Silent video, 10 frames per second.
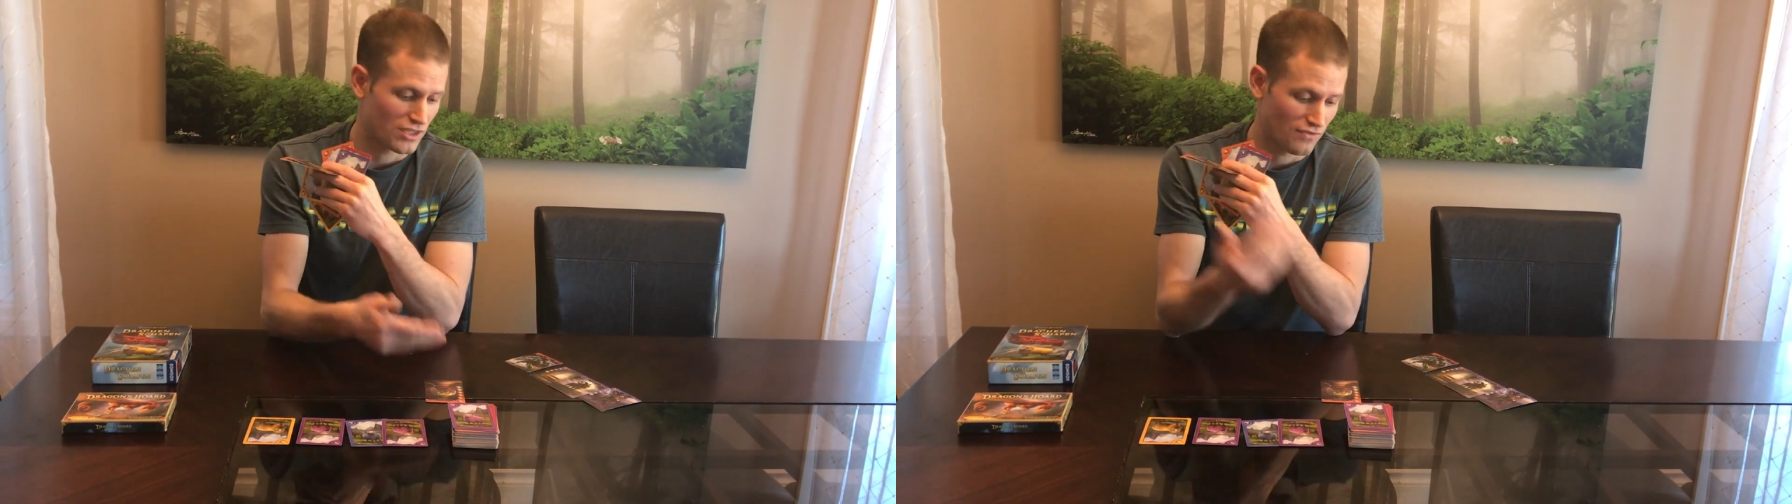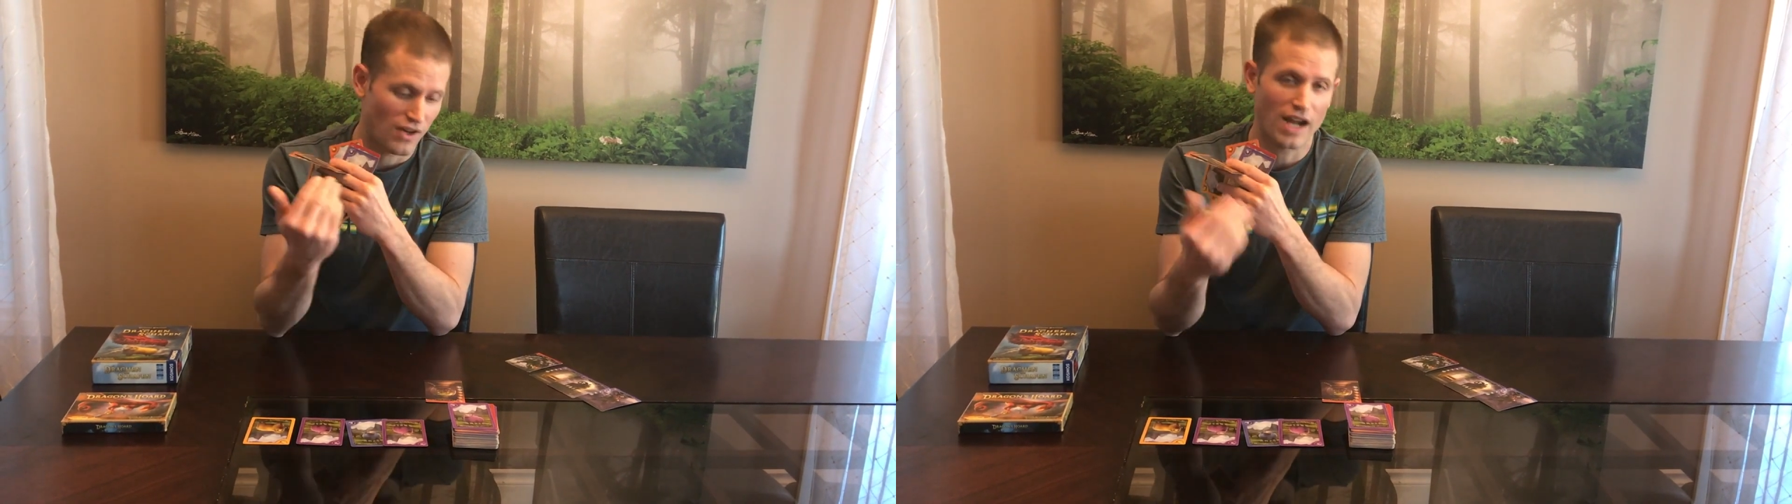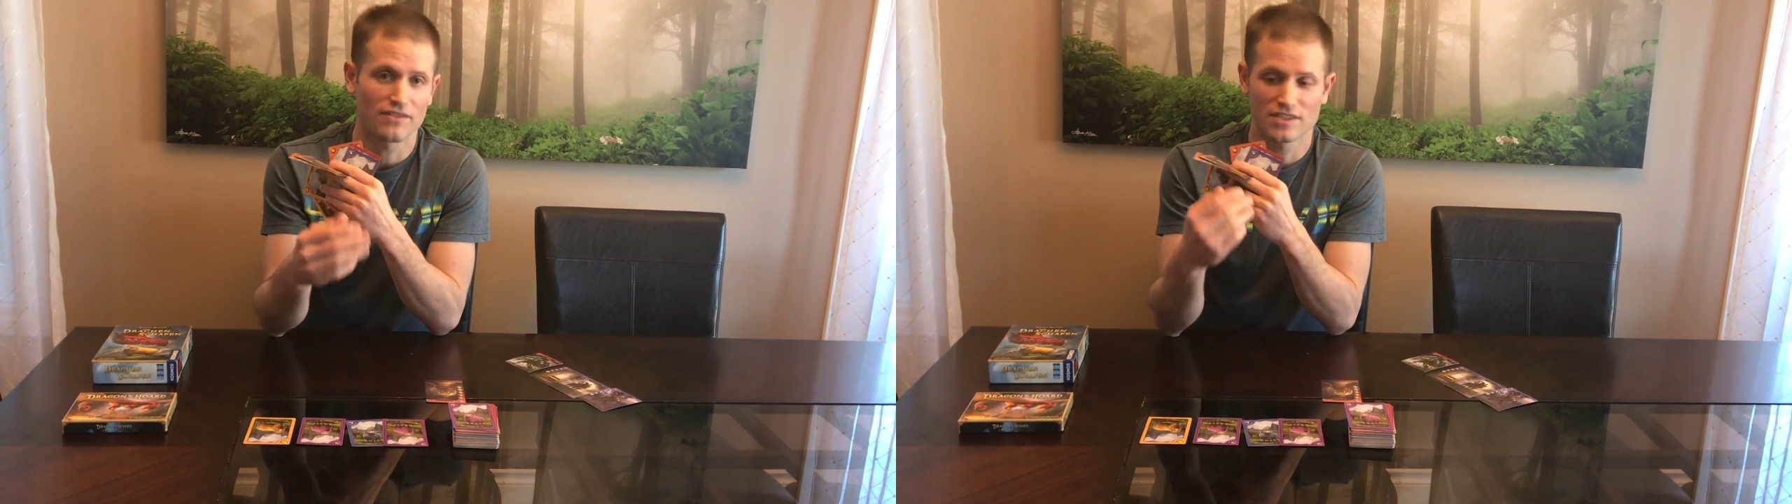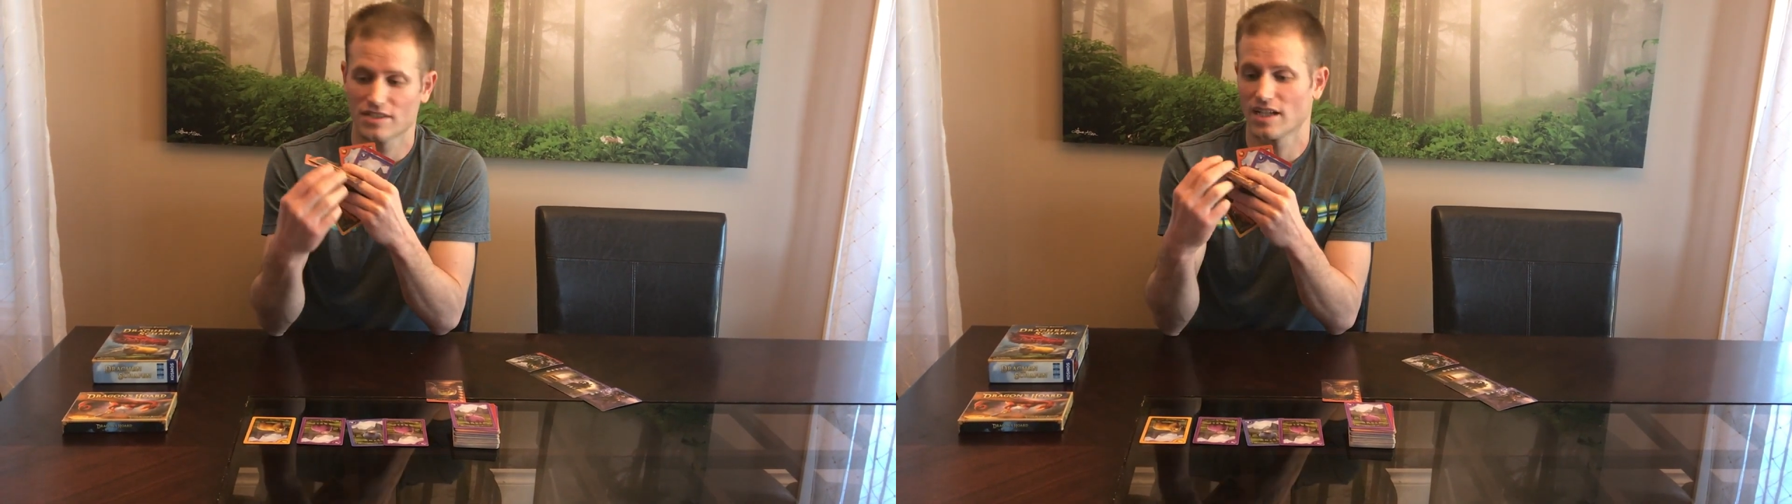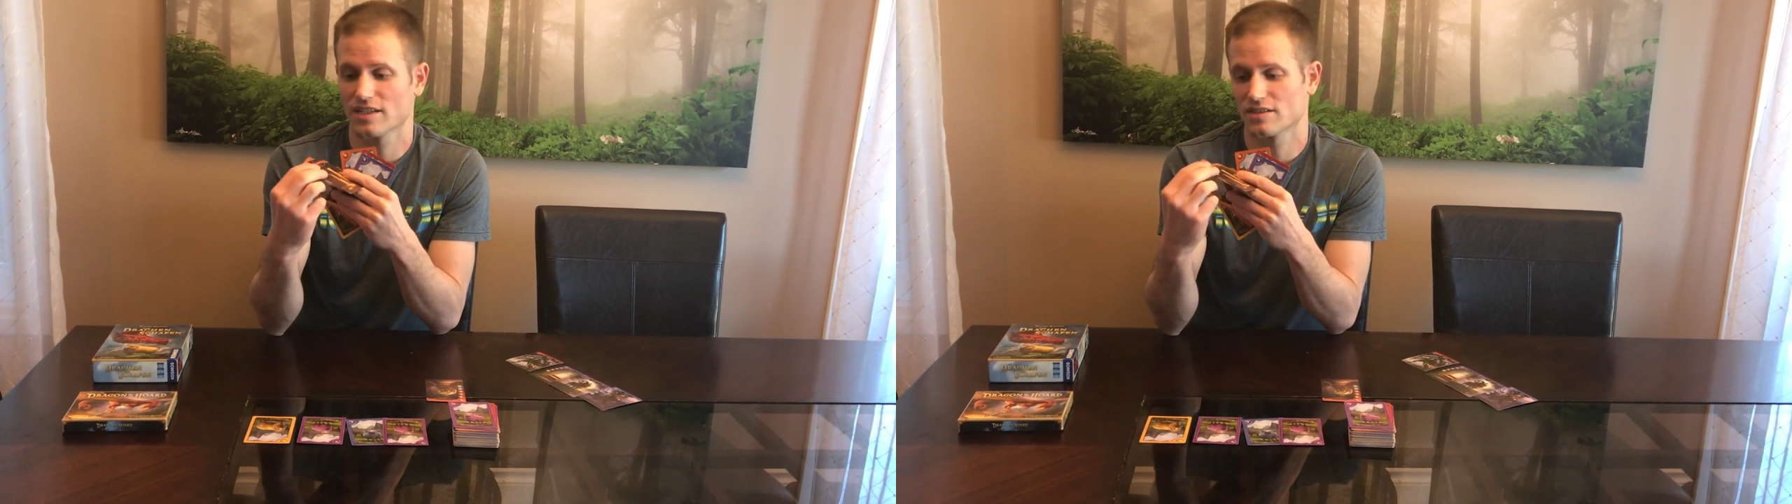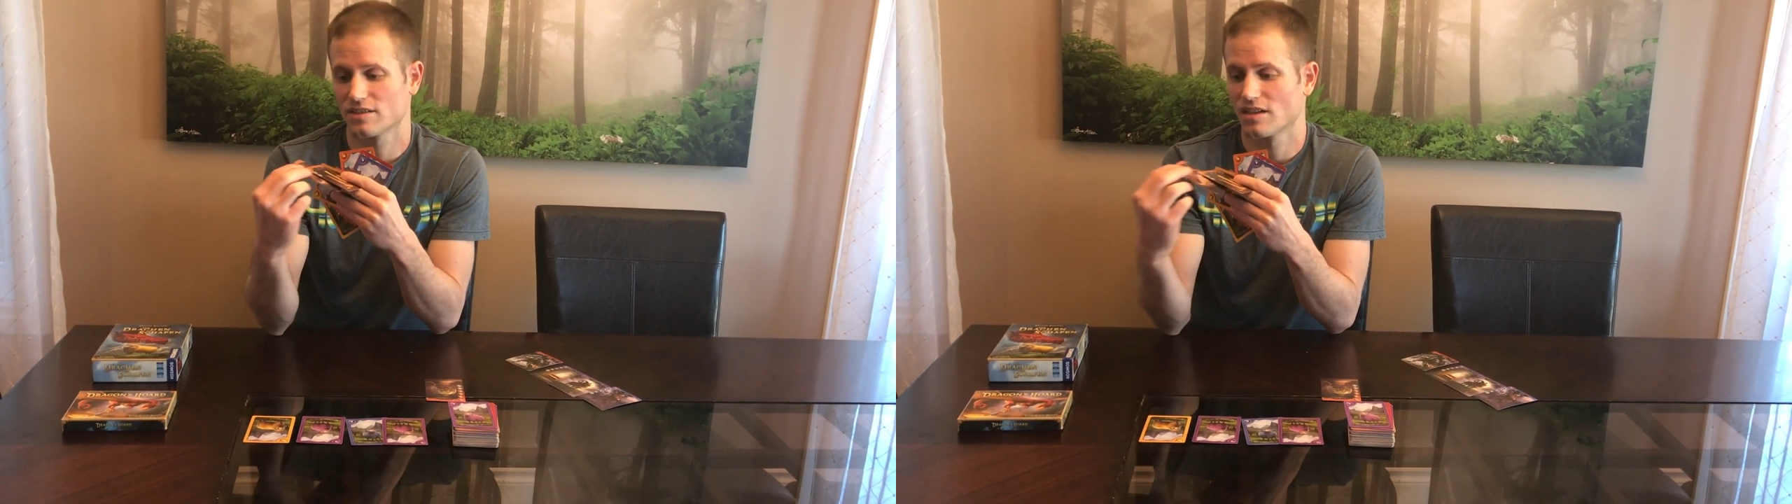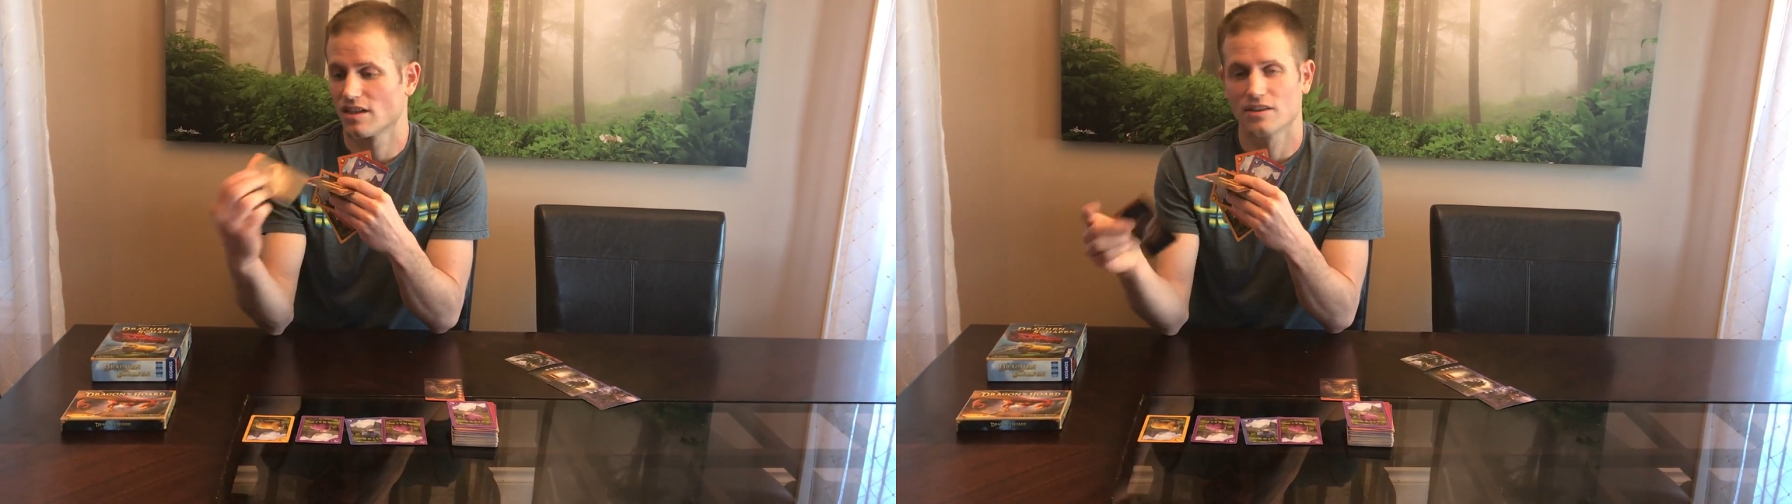the 5, the 6,